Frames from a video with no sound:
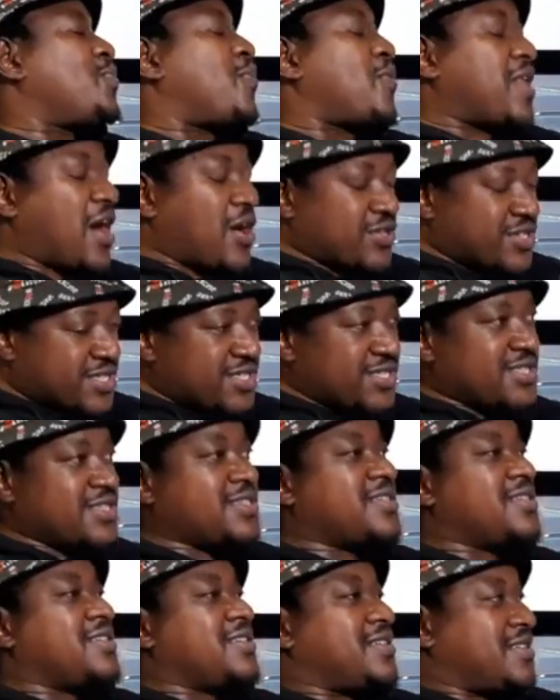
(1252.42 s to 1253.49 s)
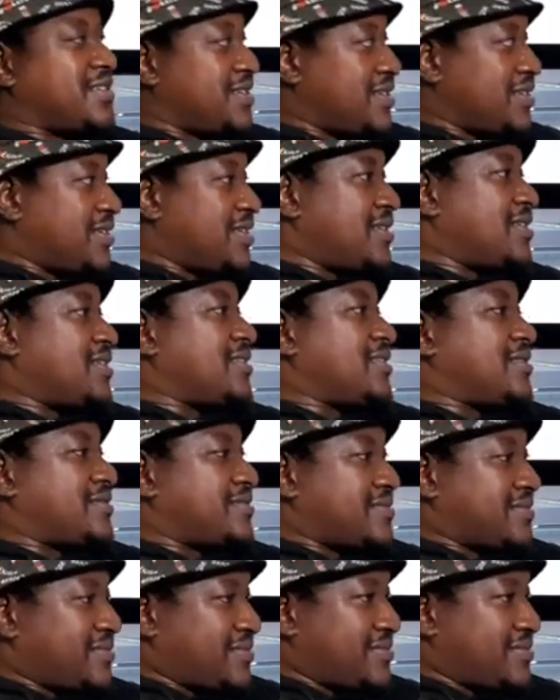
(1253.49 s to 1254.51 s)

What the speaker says: put out doesn't make sense to me.